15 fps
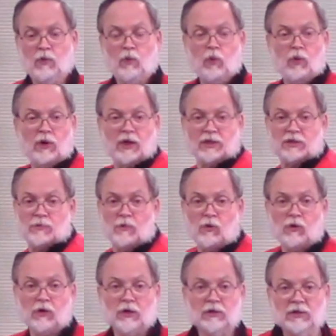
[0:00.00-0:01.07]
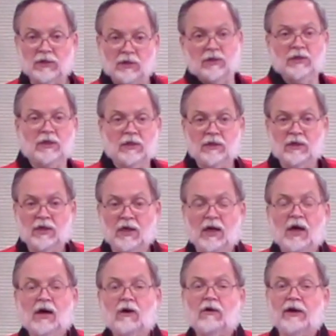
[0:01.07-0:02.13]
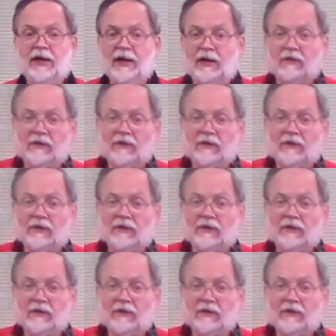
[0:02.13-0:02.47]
once more. All right, now